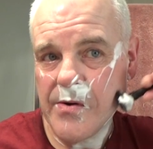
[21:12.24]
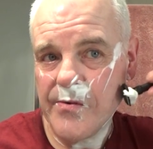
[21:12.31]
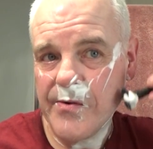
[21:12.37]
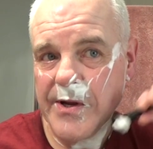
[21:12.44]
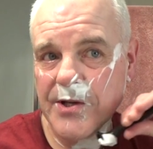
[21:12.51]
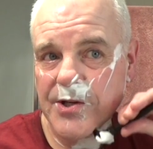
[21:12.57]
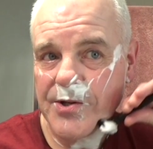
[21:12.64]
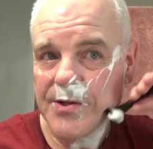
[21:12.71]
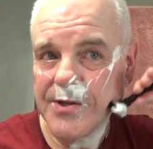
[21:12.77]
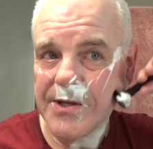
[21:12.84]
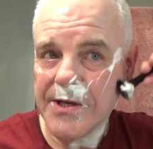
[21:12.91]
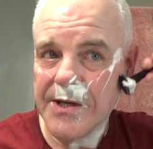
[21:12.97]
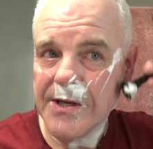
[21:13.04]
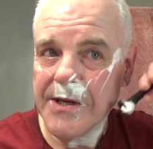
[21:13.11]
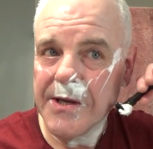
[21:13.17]
range on
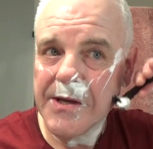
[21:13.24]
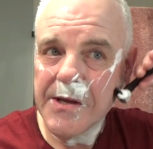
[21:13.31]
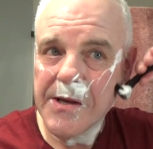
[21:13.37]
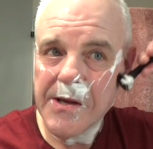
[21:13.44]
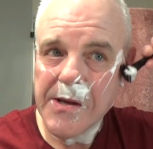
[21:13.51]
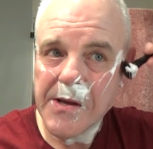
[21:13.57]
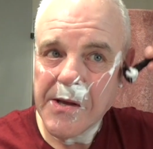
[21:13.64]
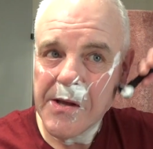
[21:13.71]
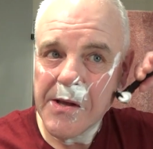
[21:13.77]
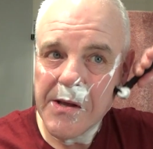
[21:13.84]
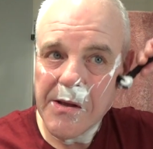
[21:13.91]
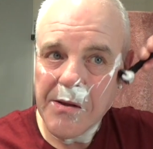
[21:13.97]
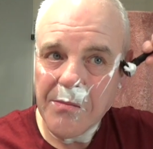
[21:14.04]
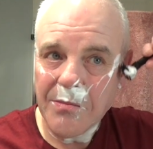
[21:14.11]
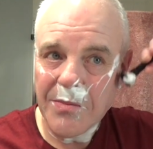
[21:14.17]
the
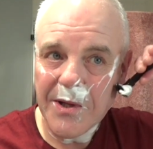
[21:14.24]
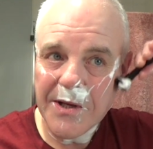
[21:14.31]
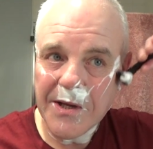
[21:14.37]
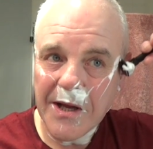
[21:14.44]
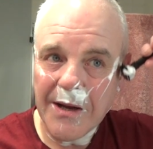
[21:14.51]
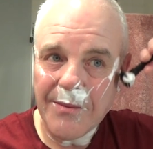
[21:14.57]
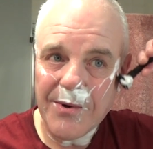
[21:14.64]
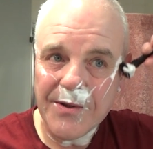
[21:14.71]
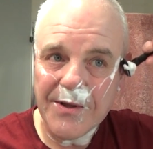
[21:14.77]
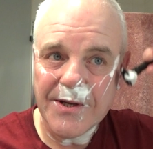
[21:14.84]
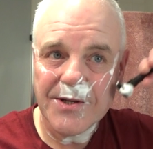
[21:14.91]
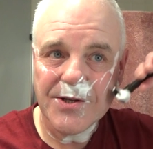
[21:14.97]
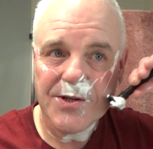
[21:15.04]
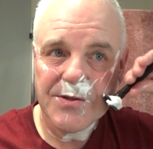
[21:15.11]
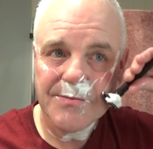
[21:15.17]
blade gap on
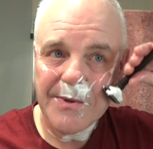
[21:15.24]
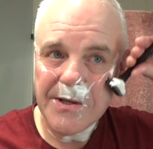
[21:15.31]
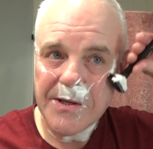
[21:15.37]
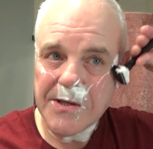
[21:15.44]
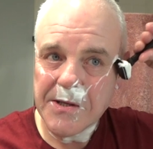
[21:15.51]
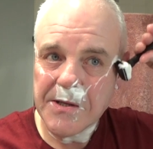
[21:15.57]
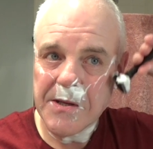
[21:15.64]
the adjustment.